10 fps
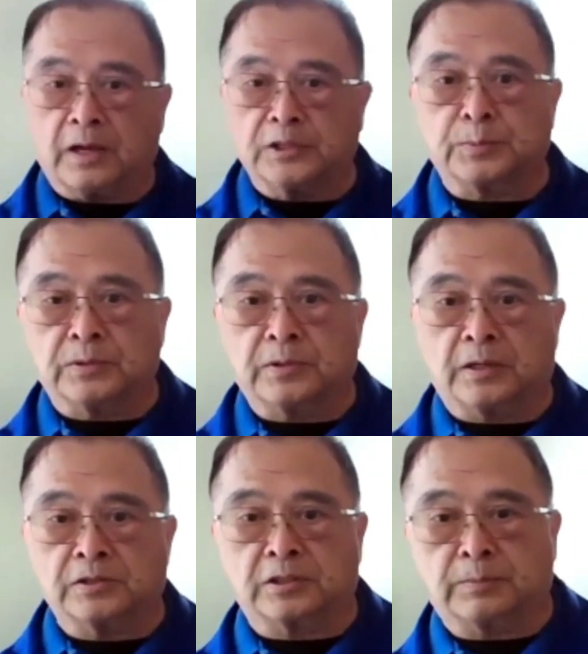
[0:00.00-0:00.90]
has been
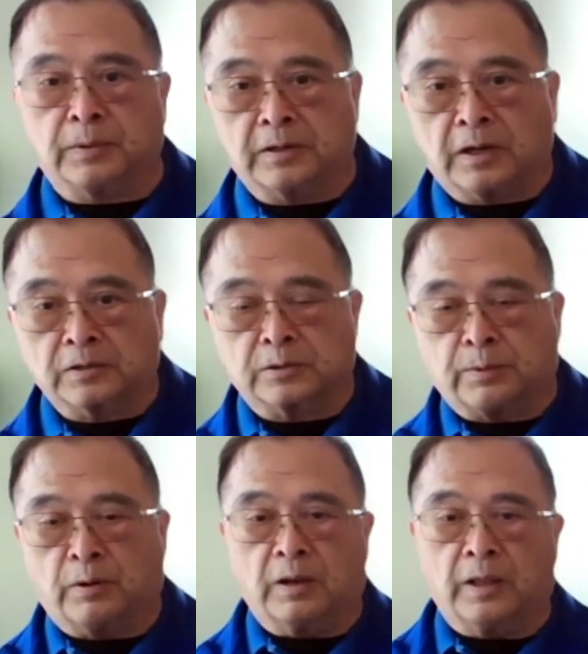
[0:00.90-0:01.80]
tested by Dr.
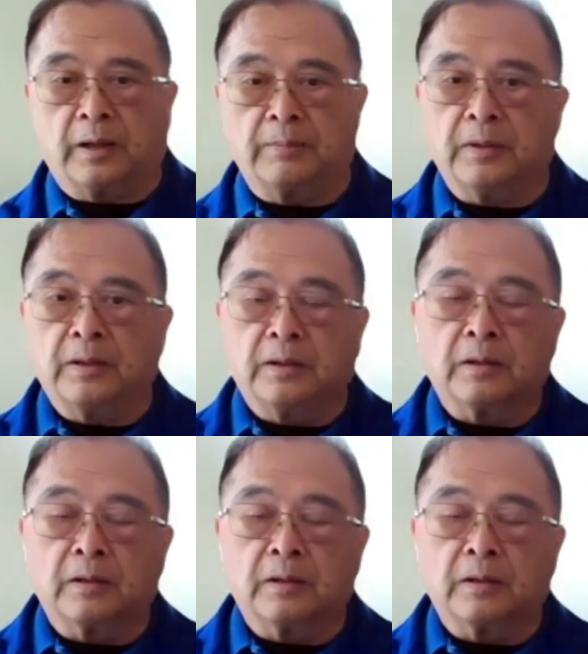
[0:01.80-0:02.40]
Paul Lam.